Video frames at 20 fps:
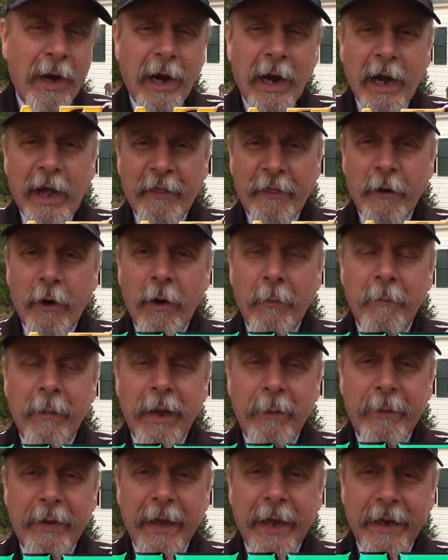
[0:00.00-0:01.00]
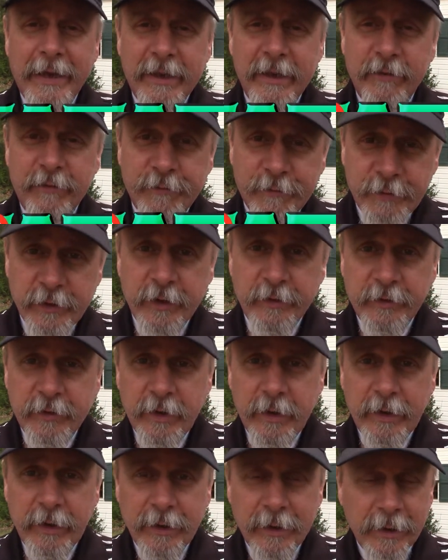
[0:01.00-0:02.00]
I thought maybe I'd get
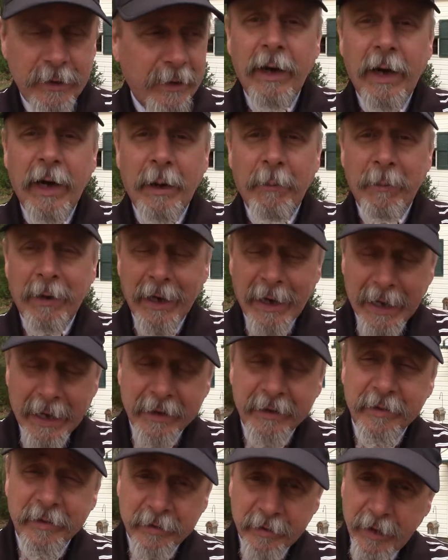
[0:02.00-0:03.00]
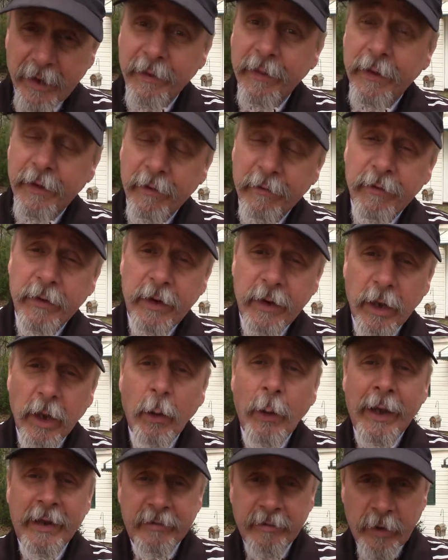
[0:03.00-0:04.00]
50. I'm glad to see that the video
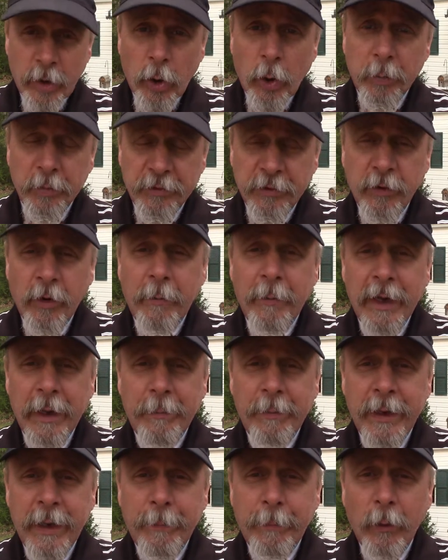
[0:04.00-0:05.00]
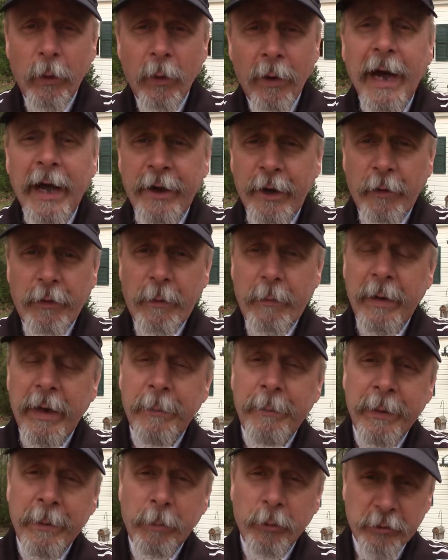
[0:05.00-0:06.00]
has helped so many people. I know that many
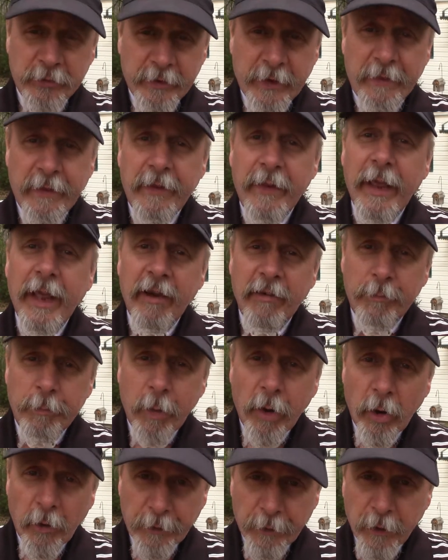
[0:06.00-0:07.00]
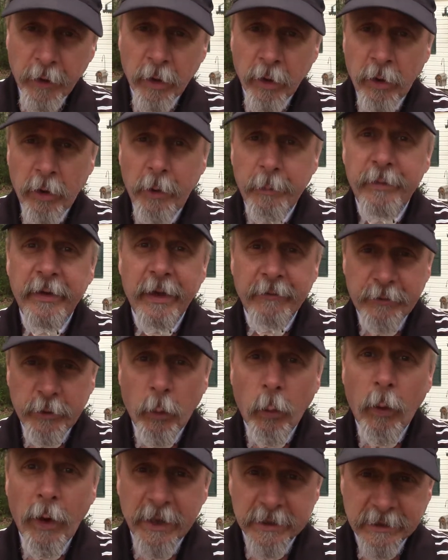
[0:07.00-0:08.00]
people said that they have bought the clubs after
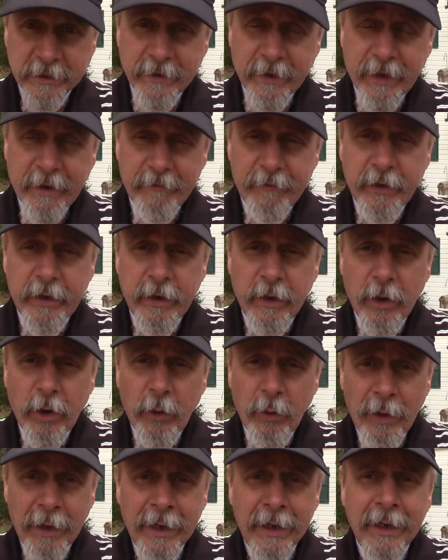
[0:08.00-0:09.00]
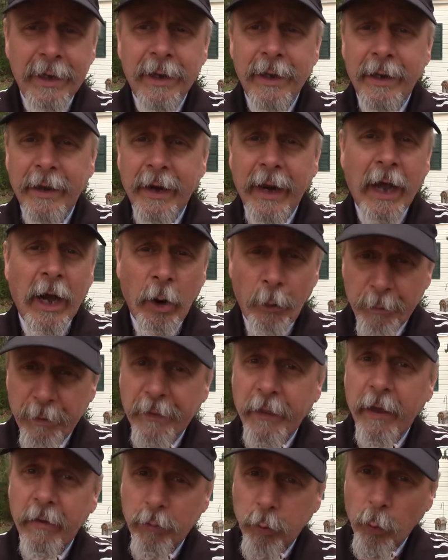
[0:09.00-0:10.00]
watching that video, and I hope
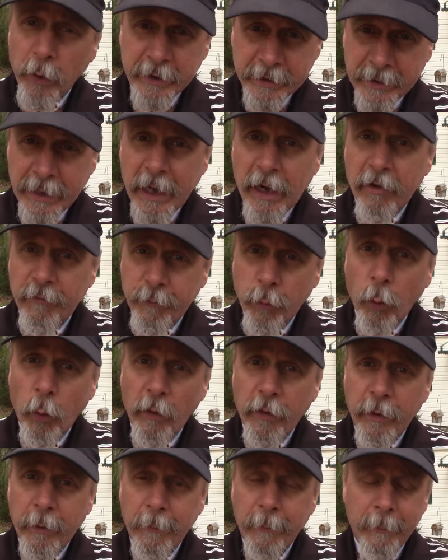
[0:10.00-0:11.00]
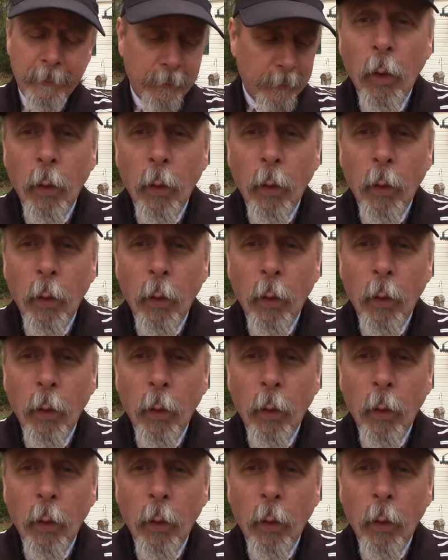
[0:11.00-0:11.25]
they've worked out for them.